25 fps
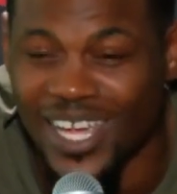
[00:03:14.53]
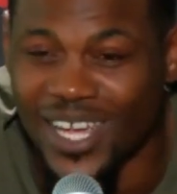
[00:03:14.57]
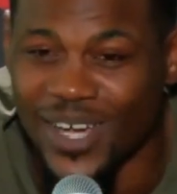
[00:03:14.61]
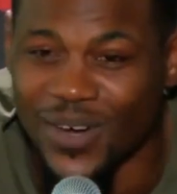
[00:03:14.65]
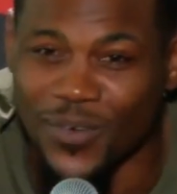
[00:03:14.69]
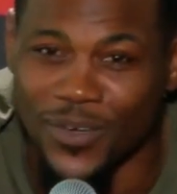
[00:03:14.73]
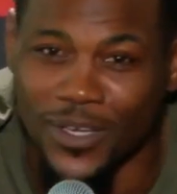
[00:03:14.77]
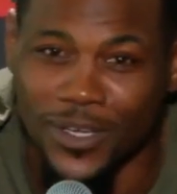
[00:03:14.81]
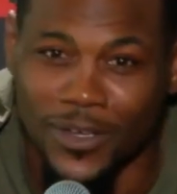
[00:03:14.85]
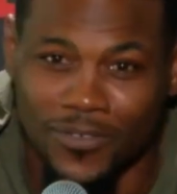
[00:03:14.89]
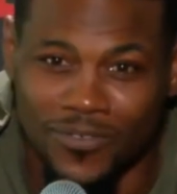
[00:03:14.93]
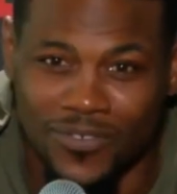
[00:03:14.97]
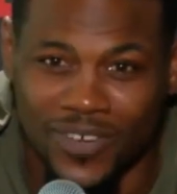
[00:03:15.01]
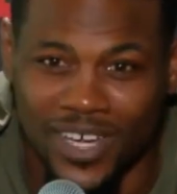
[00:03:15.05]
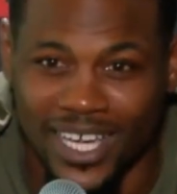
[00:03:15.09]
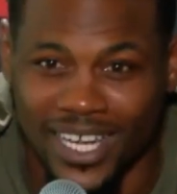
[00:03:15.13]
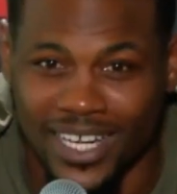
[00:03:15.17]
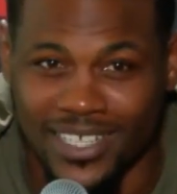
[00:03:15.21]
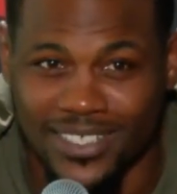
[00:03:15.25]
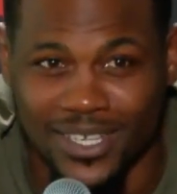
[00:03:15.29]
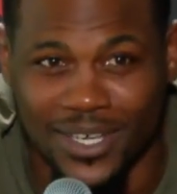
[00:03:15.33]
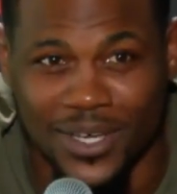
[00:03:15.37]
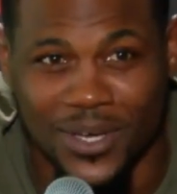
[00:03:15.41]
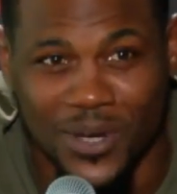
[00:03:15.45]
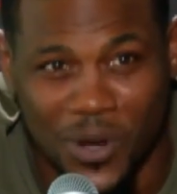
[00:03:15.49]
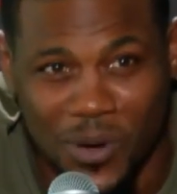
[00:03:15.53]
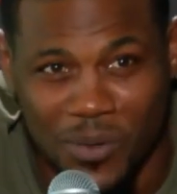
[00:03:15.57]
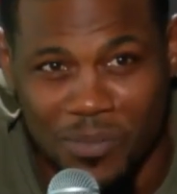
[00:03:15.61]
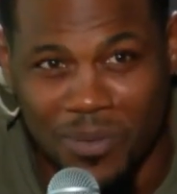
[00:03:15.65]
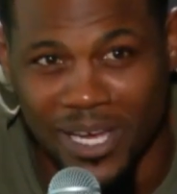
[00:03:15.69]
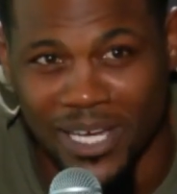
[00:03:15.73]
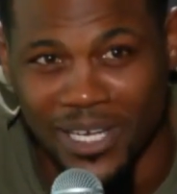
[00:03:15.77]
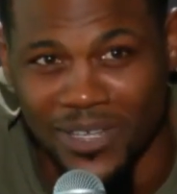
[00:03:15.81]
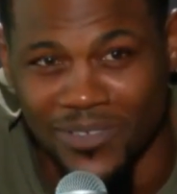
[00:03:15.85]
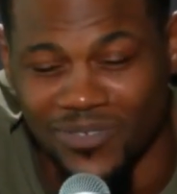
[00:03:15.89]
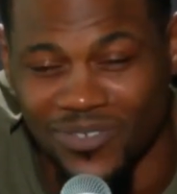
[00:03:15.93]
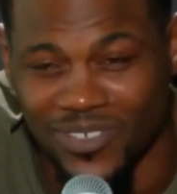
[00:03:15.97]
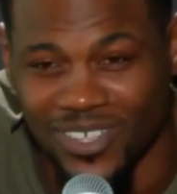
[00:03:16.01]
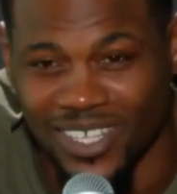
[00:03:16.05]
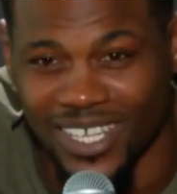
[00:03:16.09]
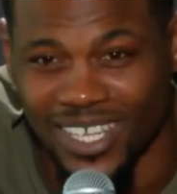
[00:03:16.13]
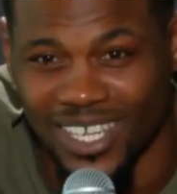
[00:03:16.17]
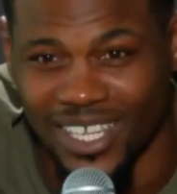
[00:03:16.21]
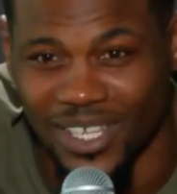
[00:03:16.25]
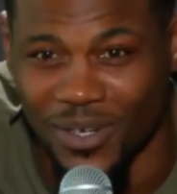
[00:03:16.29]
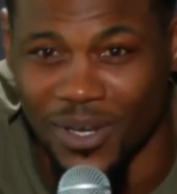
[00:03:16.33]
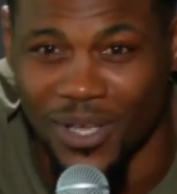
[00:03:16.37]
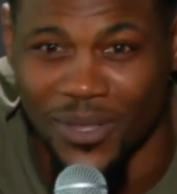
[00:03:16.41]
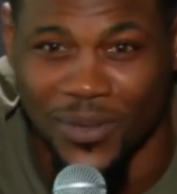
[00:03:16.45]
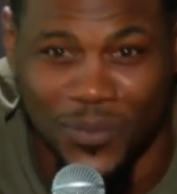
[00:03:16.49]
We can fight as a co-main event.
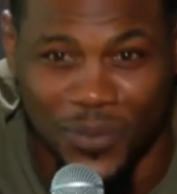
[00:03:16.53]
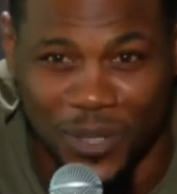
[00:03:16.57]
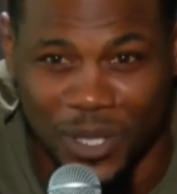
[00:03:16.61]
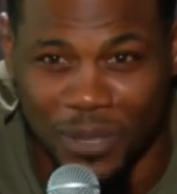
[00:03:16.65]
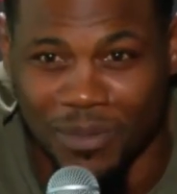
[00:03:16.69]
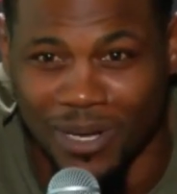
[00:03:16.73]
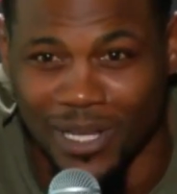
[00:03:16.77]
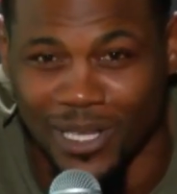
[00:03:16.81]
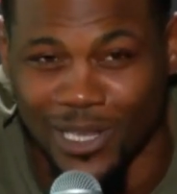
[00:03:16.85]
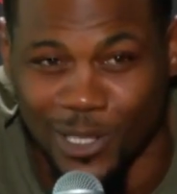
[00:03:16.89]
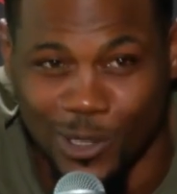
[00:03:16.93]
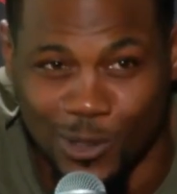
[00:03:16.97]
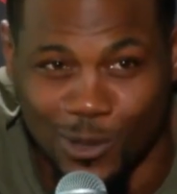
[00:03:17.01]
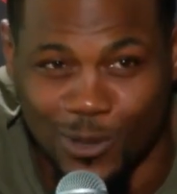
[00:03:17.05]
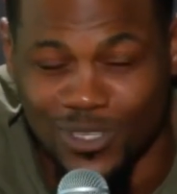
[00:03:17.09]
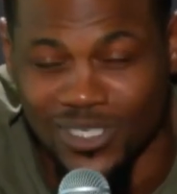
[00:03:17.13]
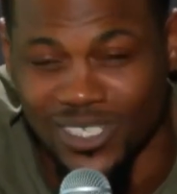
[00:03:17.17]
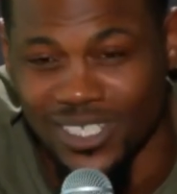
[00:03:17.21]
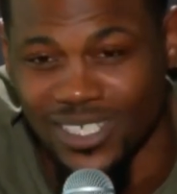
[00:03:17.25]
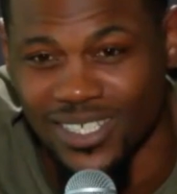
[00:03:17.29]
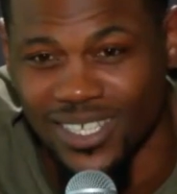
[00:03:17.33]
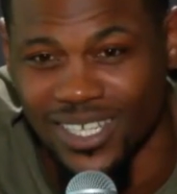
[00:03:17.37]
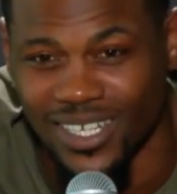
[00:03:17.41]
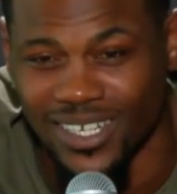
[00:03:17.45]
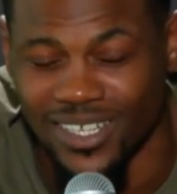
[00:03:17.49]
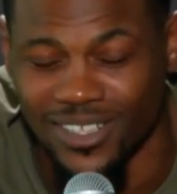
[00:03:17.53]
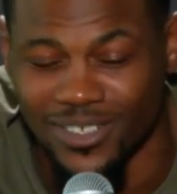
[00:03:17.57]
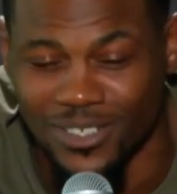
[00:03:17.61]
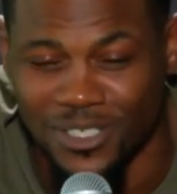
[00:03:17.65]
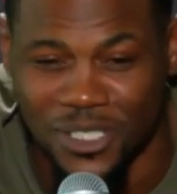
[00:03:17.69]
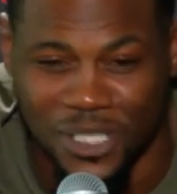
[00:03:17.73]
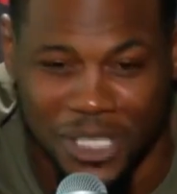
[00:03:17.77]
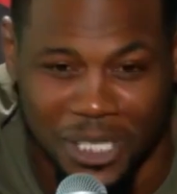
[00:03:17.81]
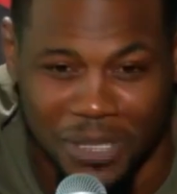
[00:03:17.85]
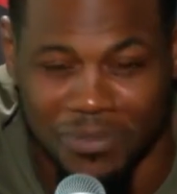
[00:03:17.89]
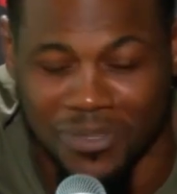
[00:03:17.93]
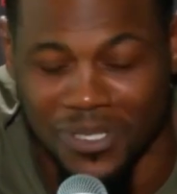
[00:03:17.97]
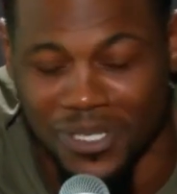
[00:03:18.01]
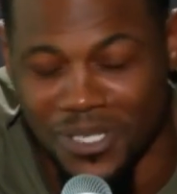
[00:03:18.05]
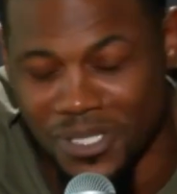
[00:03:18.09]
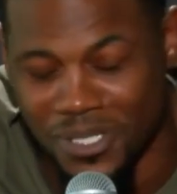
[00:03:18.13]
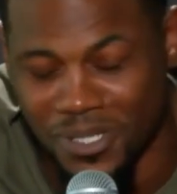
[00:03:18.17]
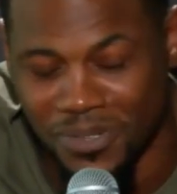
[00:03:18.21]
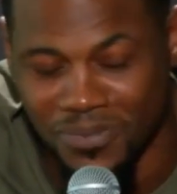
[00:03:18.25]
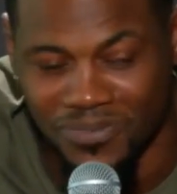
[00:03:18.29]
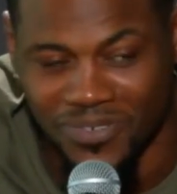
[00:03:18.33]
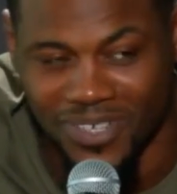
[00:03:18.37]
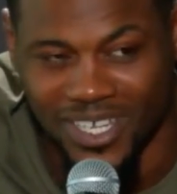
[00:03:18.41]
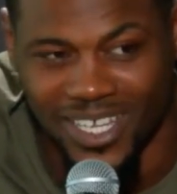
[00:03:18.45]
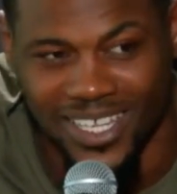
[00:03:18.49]
You don't have to worry about losing another
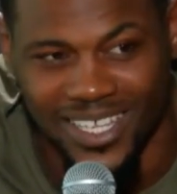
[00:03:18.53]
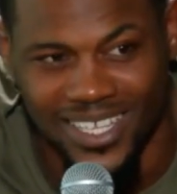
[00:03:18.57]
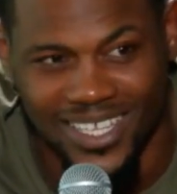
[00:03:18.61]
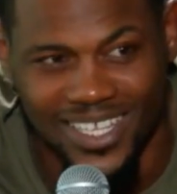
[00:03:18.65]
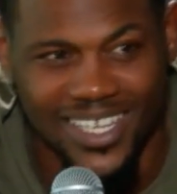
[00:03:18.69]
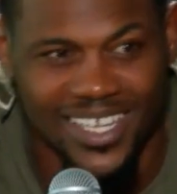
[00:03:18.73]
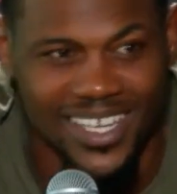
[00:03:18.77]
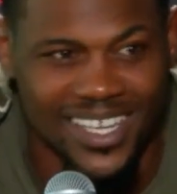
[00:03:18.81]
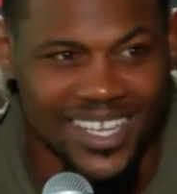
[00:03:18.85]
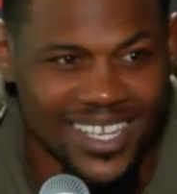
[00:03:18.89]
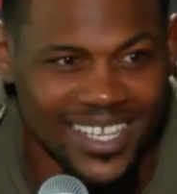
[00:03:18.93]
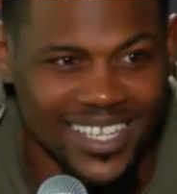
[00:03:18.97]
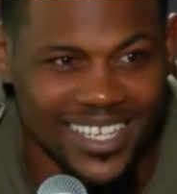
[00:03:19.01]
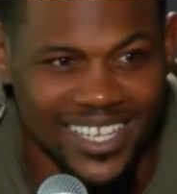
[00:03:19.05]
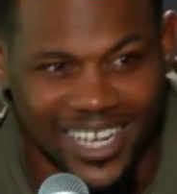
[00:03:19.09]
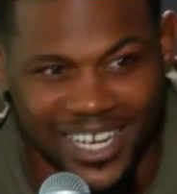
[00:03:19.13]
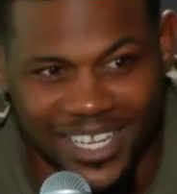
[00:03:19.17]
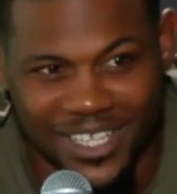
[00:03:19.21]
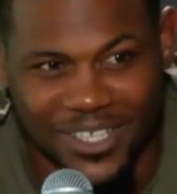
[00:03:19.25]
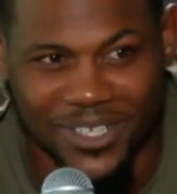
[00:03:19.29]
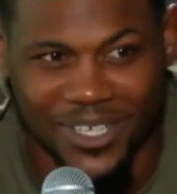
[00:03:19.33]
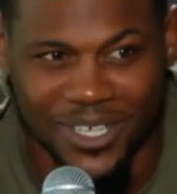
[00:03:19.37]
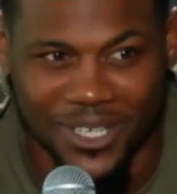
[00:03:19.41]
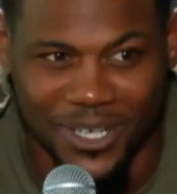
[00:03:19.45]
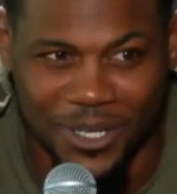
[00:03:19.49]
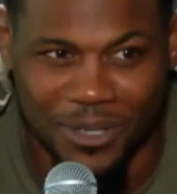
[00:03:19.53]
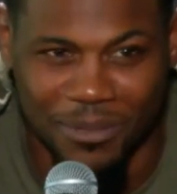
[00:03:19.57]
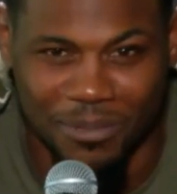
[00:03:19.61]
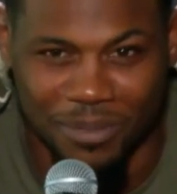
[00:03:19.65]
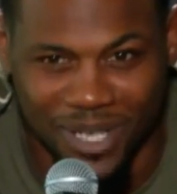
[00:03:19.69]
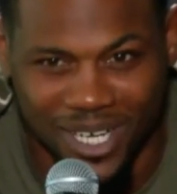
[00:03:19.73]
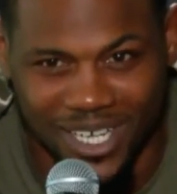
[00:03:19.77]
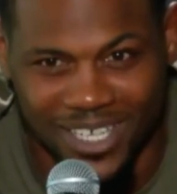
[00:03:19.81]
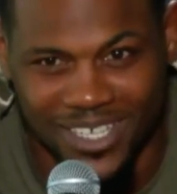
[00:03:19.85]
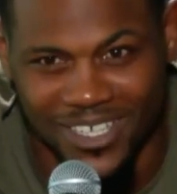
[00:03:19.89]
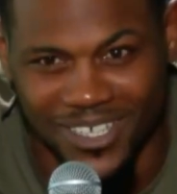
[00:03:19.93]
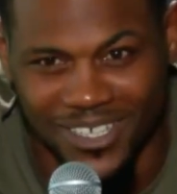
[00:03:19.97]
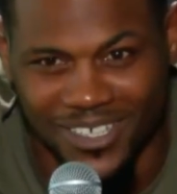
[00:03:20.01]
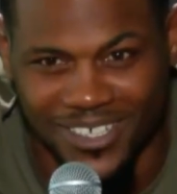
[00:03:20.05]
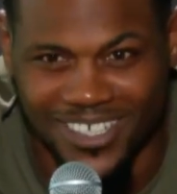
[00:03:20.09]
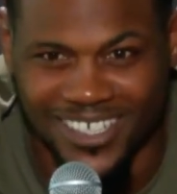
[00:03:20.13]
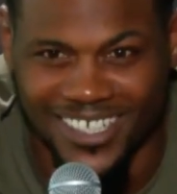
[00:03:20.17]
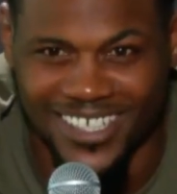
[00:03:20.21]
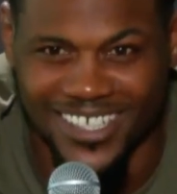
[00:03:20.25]
championship fight. There you go, Bucko.